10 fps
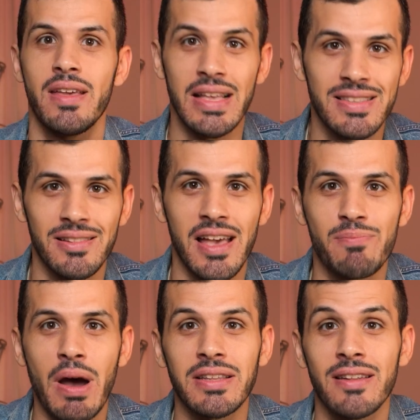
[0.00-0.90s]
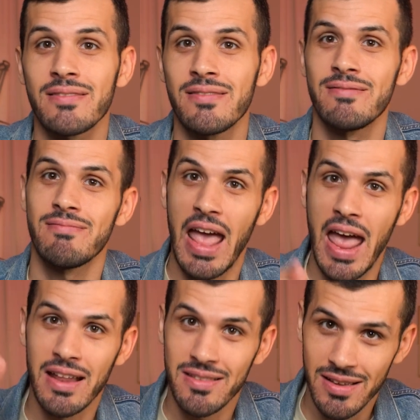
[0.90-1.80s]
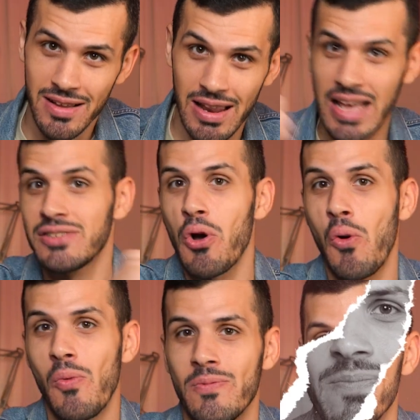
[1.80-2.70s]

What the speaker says: Hit the like button and let's go!